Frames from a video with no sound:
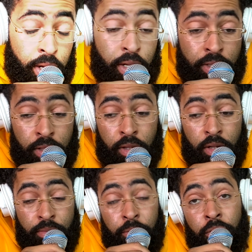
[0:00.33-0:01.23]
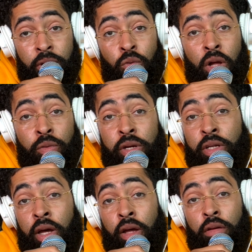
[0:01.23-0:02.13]
like to think I'm a pretty well-read
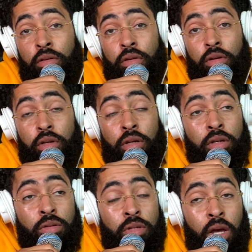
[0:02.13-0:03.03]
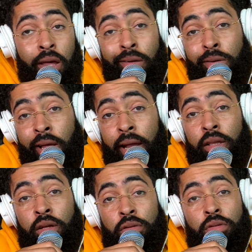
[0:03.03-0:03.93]
guy. You know what I'm saying? I know a lot of
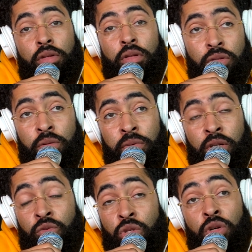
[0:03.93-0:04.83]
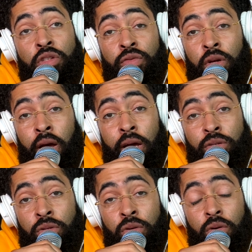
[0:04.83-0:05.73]
things. I'm also a pretty resourceful guy.
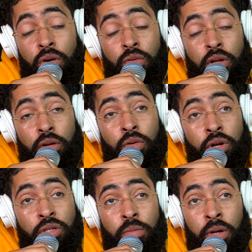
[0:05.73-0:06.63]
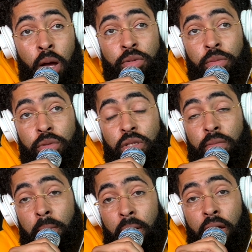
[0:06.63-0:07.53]
So when a question pops up into
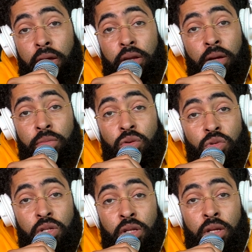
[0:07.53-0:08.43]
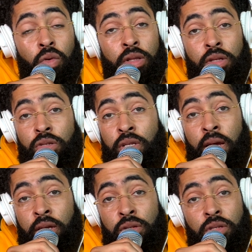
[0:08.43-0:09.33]
my mind, I'm usually within seconds